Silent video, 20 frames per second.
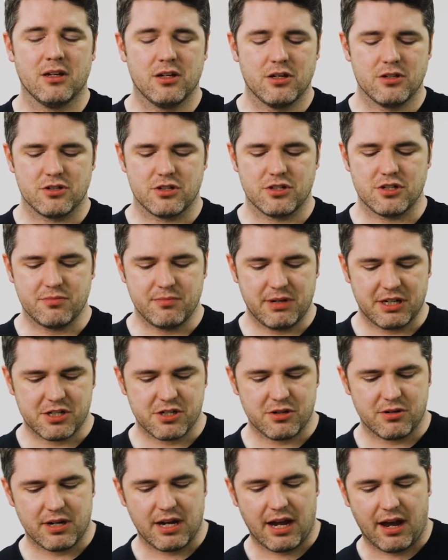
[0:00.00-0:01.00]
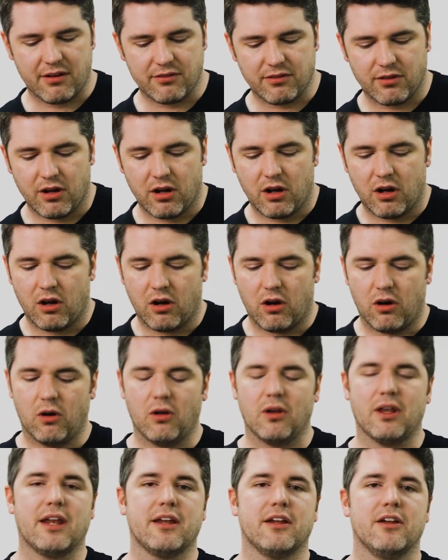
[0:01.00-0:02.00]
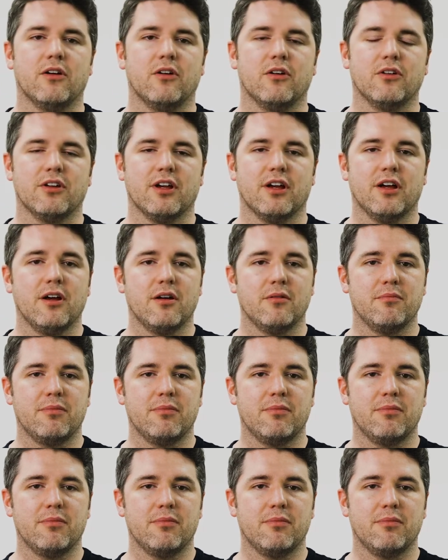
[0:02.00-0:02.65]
So just make sure you have all that in order